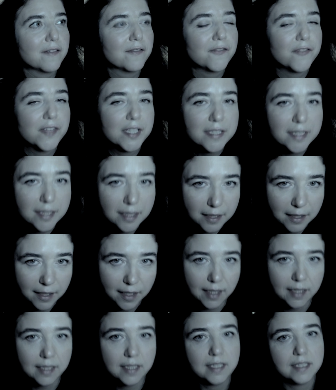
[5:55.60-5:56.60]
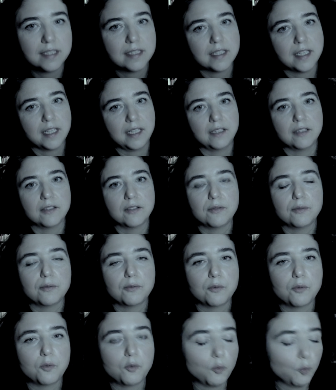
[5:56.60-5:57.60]
physically understand,
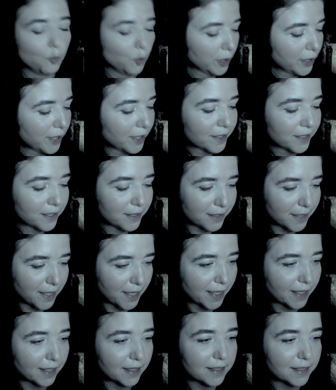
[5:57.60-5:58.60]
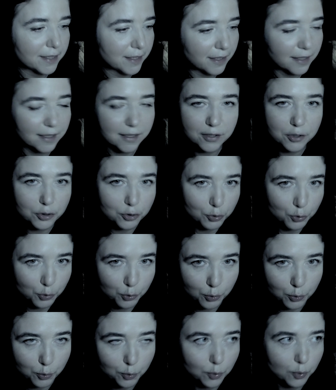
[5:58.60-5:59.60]
what does it take singers
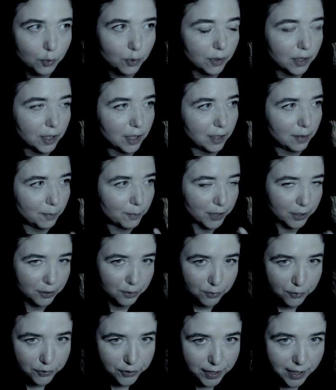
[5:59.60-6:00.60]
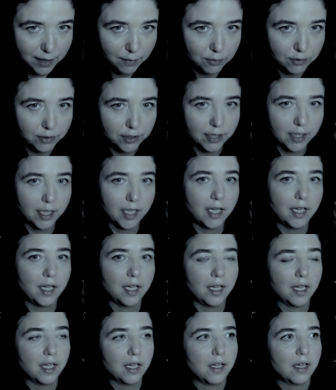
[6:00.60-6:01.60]
to produce sound?
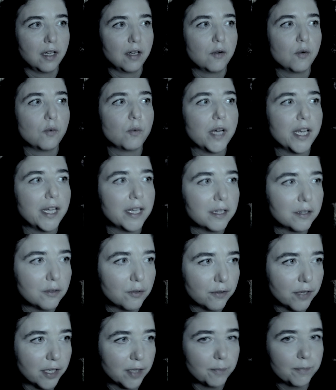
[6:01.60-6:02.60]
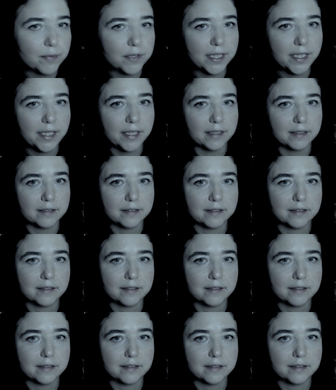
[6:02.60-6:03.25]
When do they breathe?